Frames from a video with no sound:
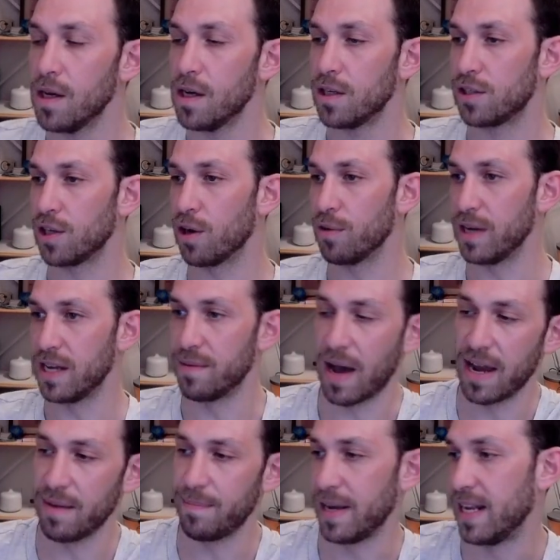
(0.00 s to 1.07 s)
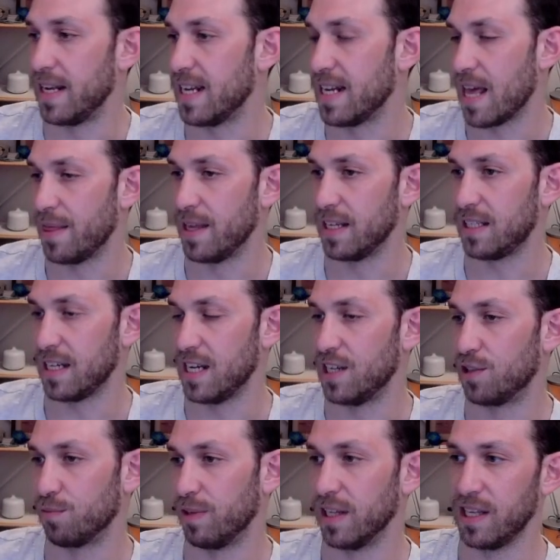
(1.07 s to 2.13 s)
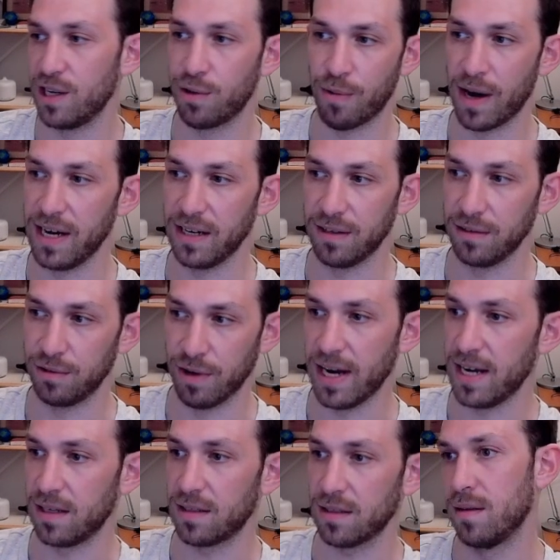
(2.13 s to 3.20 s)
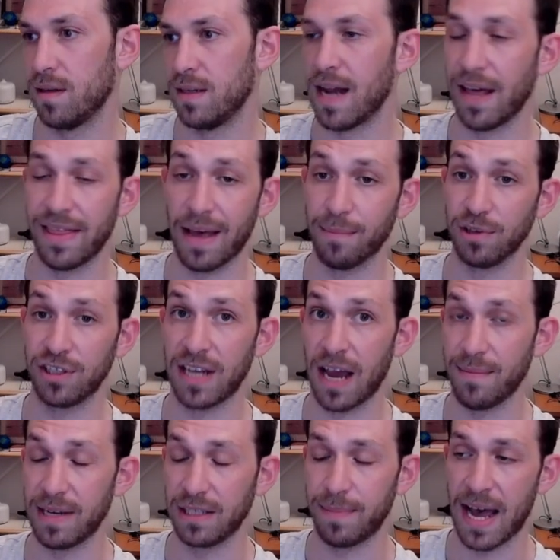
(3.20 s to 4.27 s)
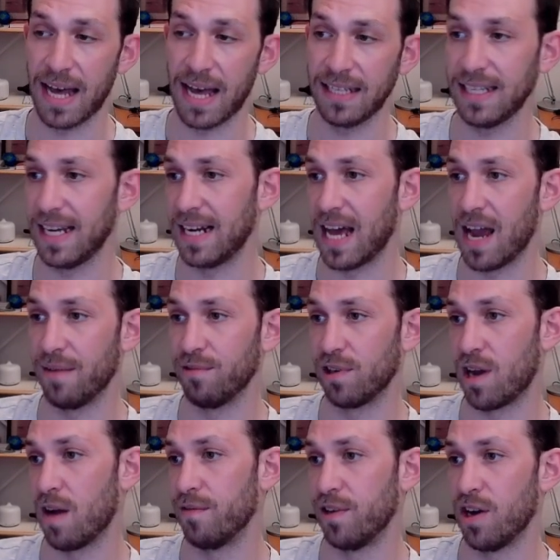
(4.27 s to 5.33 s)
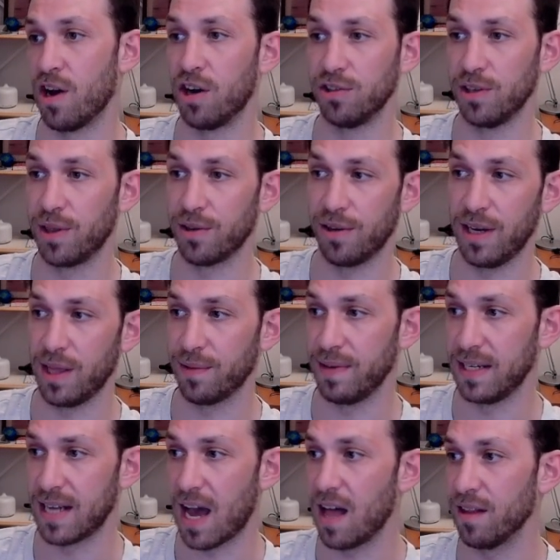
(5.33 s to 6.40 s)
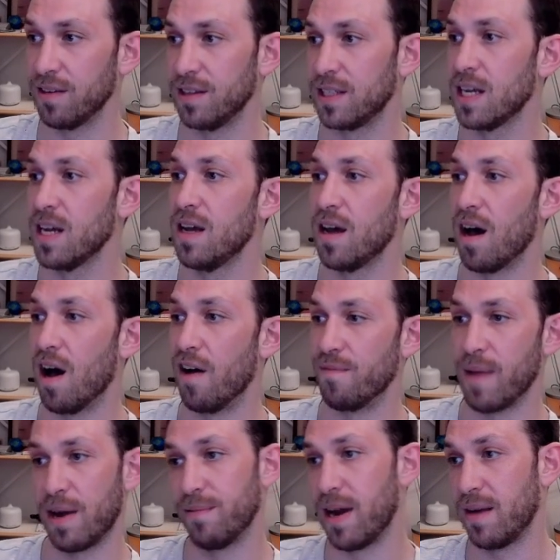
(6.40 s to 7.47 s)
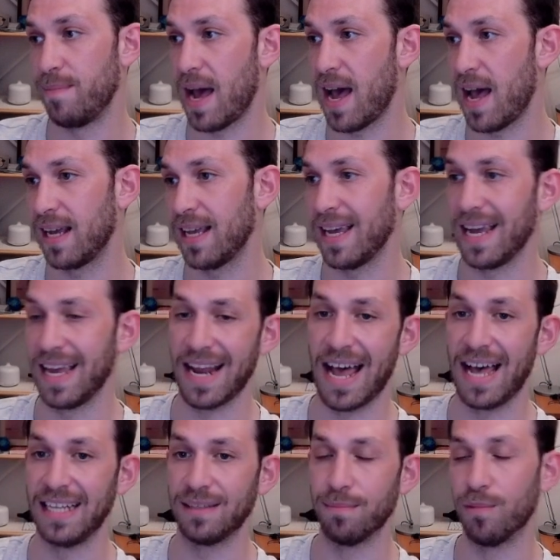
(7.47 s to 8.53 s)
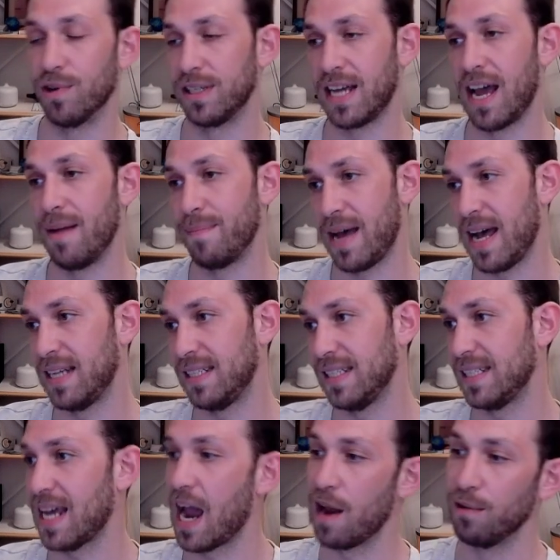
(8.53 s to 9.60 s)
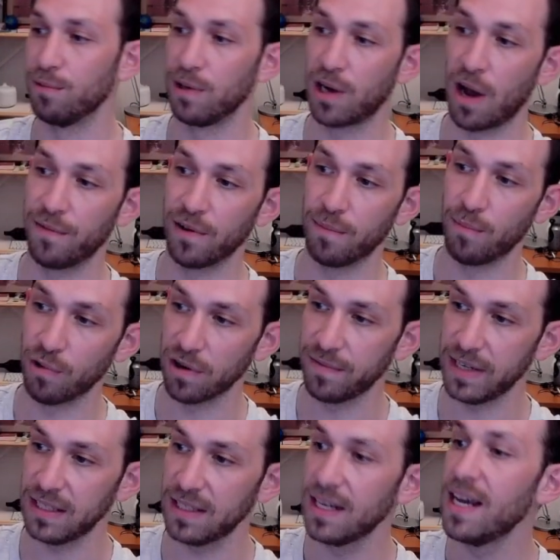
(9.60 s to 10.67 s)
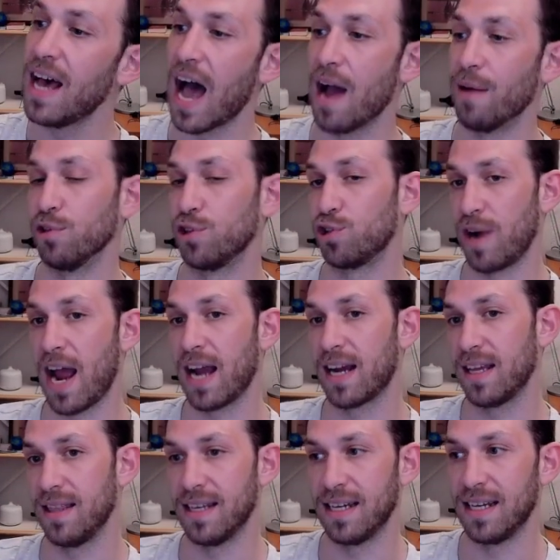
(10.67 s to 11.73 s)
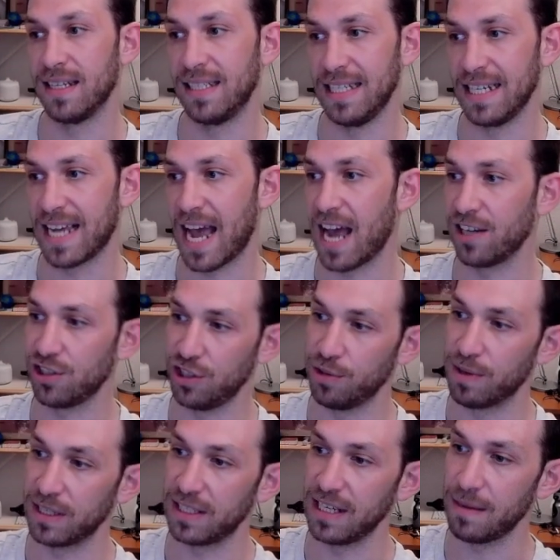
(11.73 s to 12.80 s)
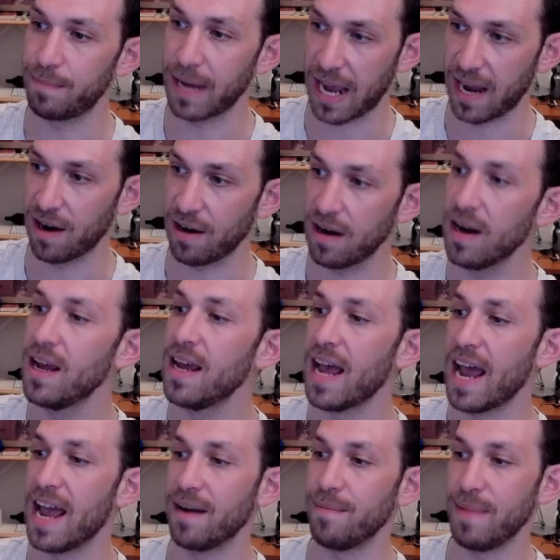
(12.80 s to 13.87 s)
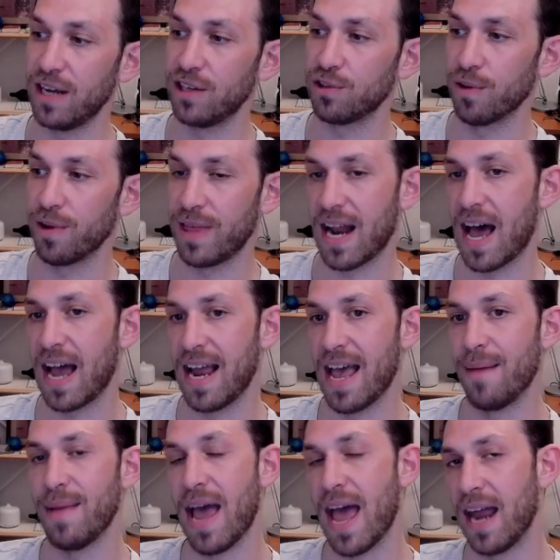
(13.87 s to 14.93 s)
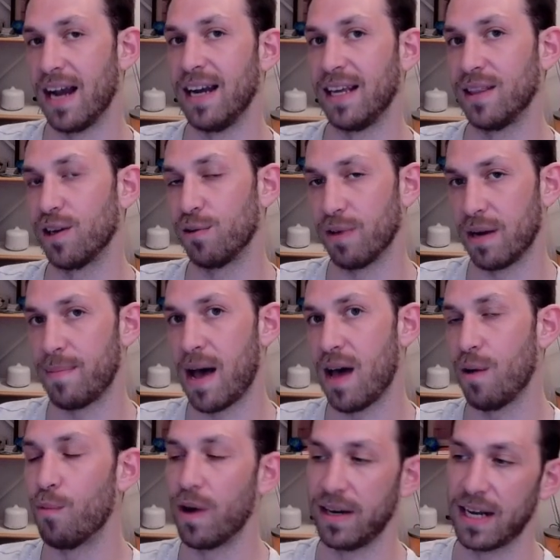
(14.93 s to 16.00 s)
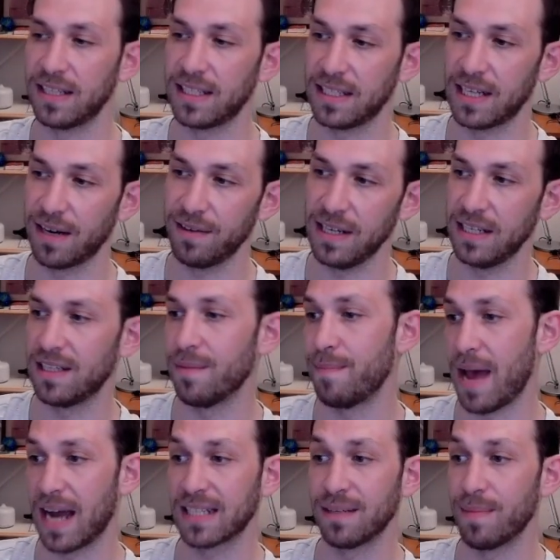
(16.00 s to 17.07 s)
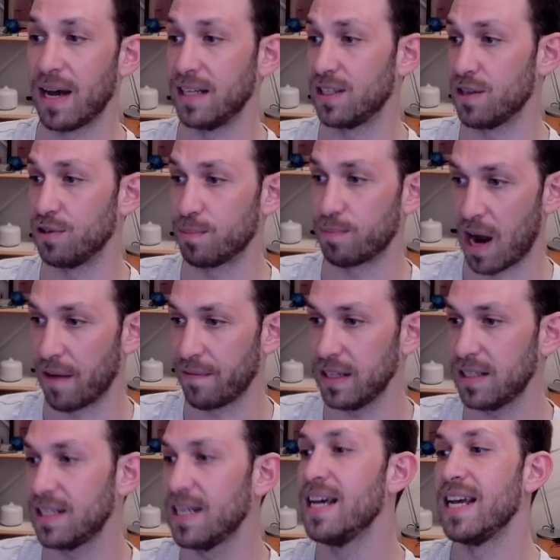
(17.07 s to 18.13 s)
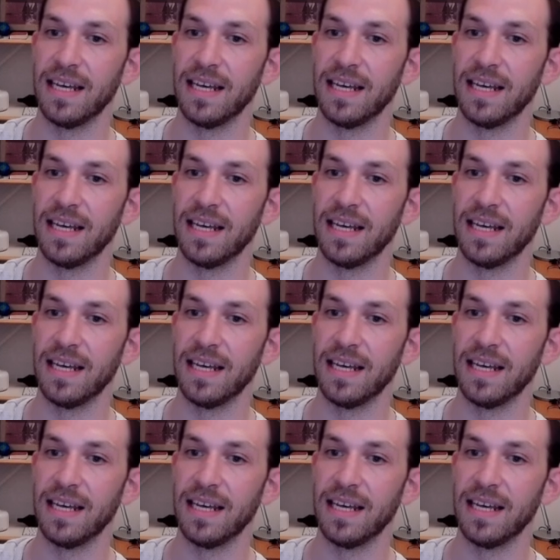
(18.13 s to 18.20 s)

So in my opinion, this is really quite great. Not that much time has passed and I've recovered $133 of my red bag, and as more time passes, I will recover more of it. I will track the Zcash USD pair and make sure that I am editing the GridBot when necessary to maximize those profits.